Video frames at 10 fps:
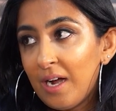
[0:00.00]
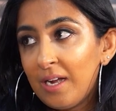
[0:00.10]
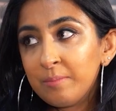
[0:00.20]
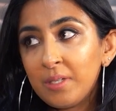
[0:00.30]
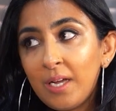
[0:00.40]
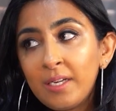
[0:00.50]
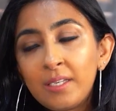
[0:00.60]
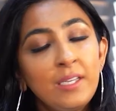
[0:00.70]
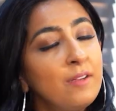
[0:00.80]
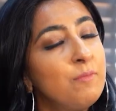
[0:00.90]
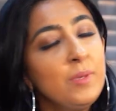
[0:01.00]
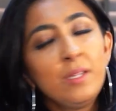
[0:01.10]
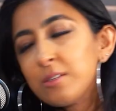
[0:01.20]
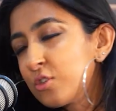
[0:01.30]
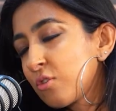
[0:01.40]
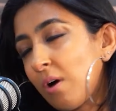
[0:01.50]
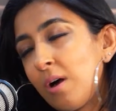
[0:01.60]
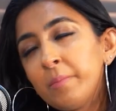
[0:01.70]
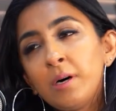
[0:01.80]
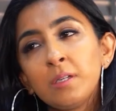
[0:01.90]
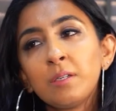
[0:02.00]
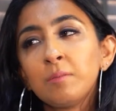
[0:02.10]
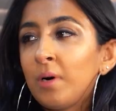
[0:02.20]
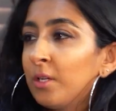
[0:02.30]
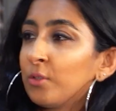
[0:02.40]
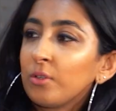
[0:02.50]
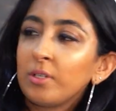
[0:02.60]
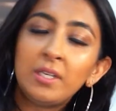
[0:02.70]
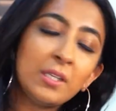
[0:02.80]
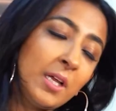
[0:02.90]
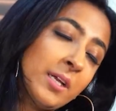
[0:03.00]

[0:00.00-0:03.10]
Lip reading: I'm give me the drama, the Madhuri,